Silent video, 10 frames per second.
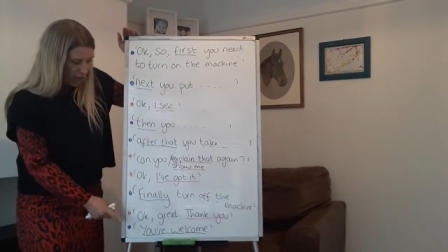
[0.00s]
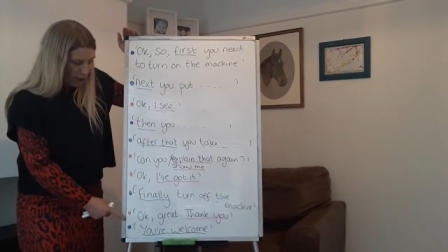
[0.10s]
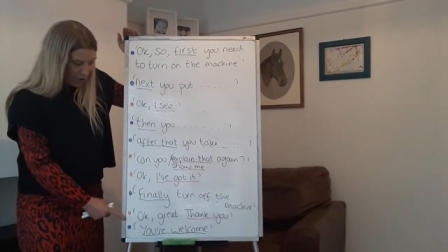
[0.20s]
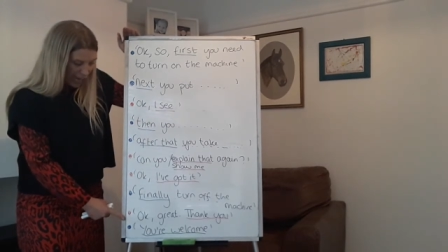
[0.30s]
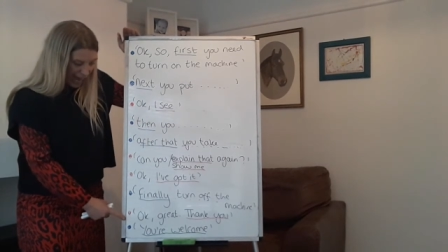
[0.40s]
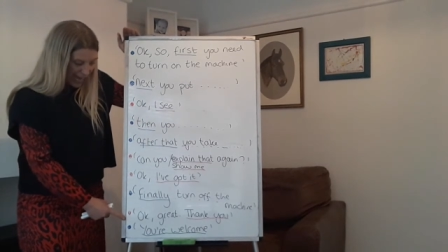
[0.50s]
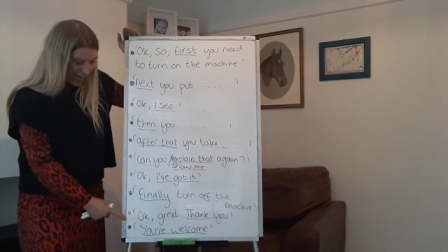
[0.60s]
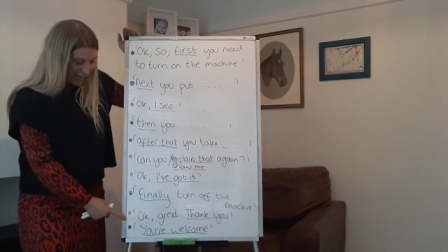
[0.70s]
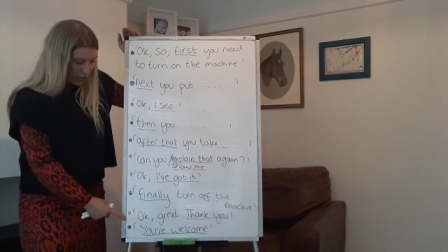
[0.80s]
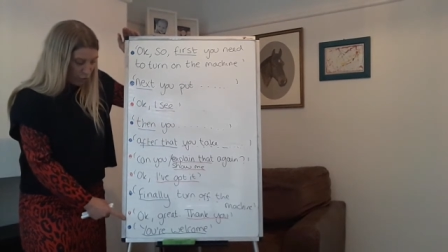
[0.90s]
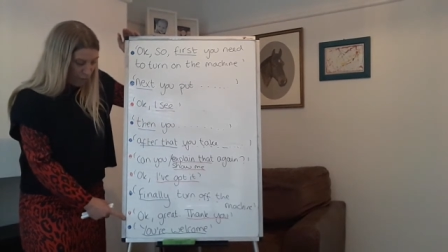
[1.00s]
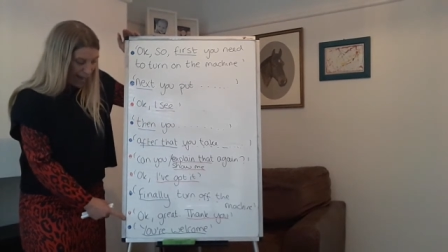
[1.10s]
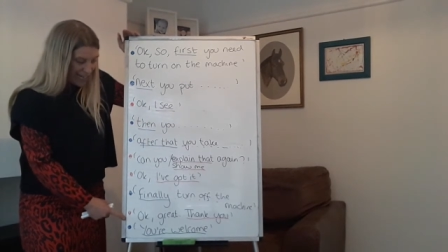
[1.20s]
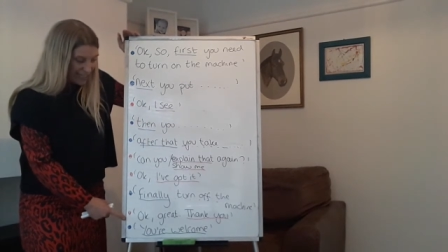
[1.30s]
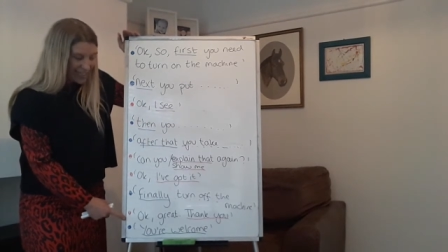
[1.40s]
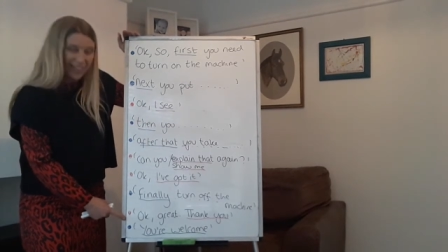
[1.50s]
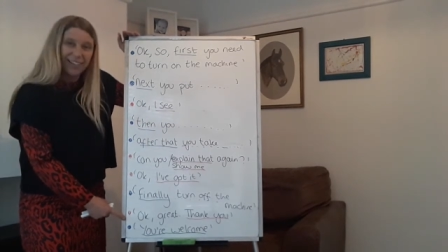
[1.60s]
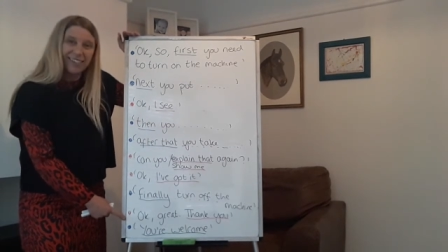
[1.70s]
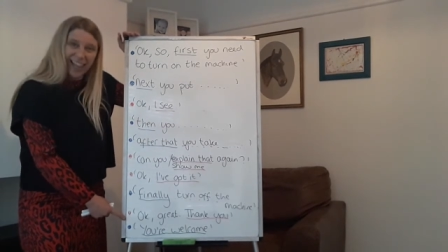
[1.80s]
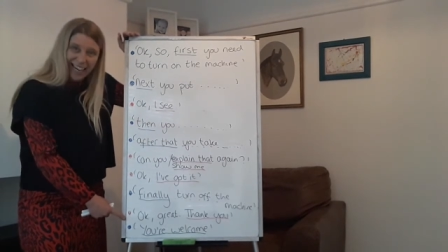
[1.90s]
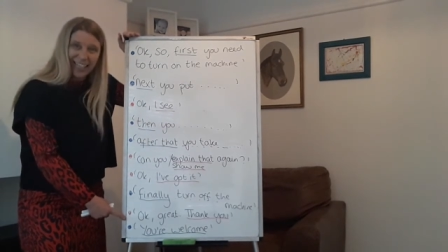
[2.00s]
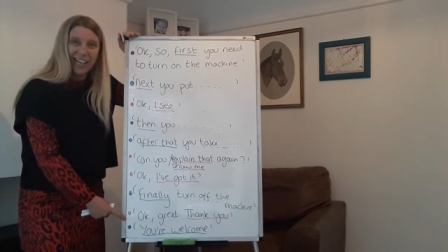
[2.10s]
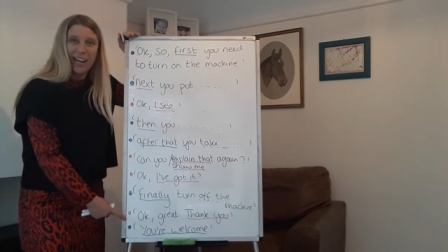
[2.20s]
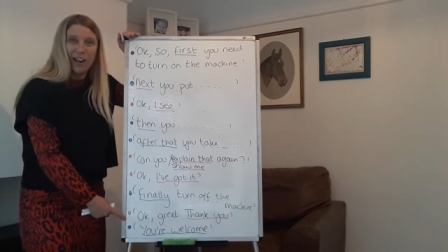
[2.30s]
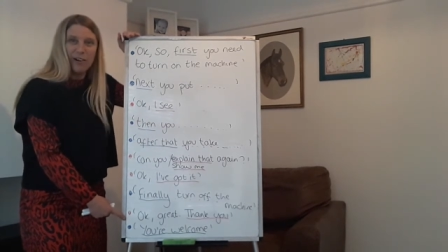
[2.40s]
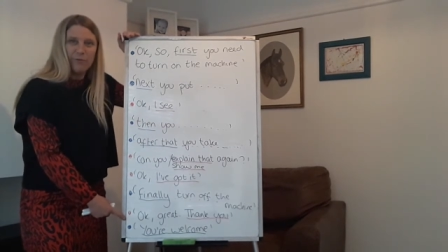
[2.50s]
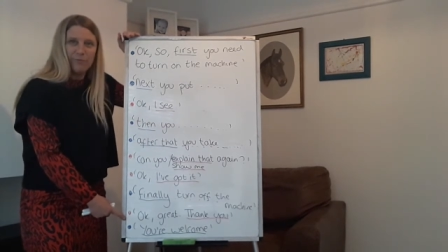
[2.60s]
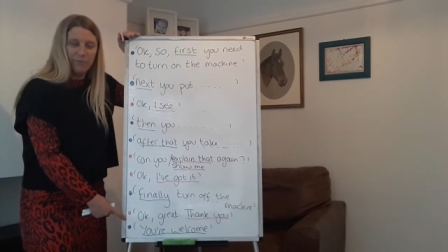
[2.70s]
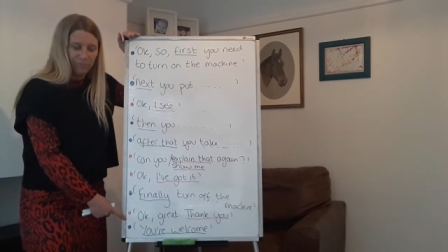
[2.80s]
Okay, great. Thank you.